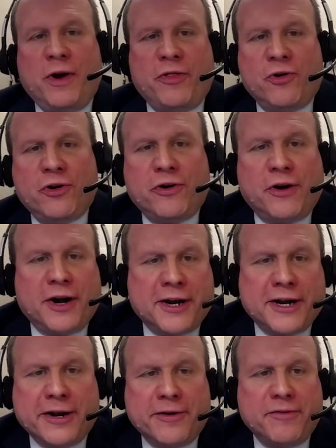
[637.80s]
whether
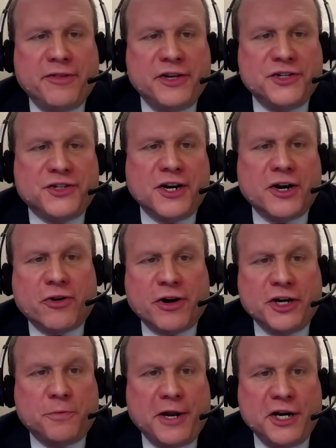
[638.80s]
these younger
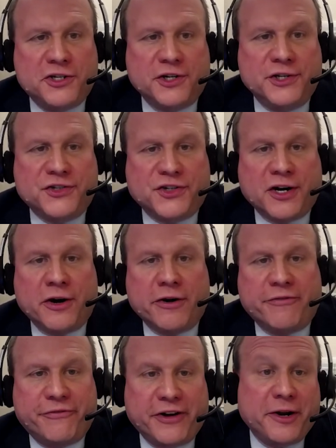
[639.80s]
age patients are
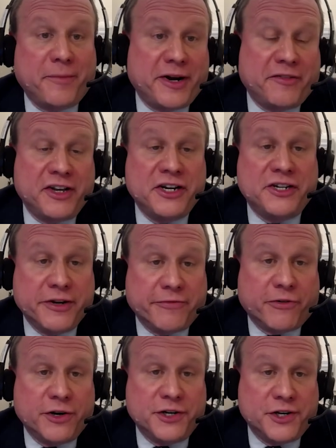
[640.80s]
a fundamentally
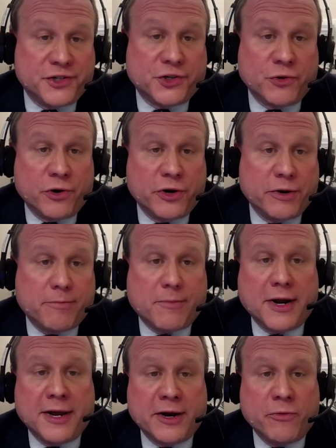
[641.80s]
different disorder
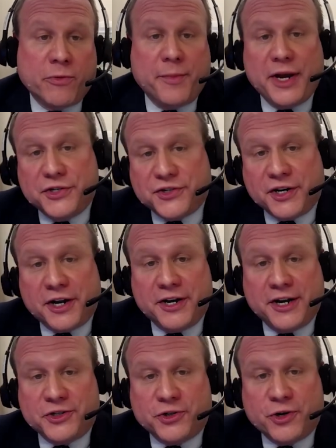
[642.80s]
remains an
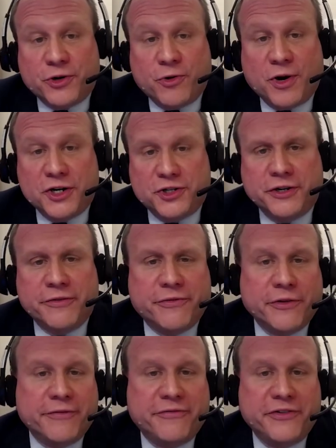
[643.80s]
unanswered question
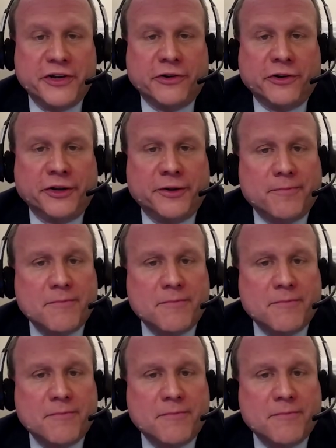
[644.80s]
for the field.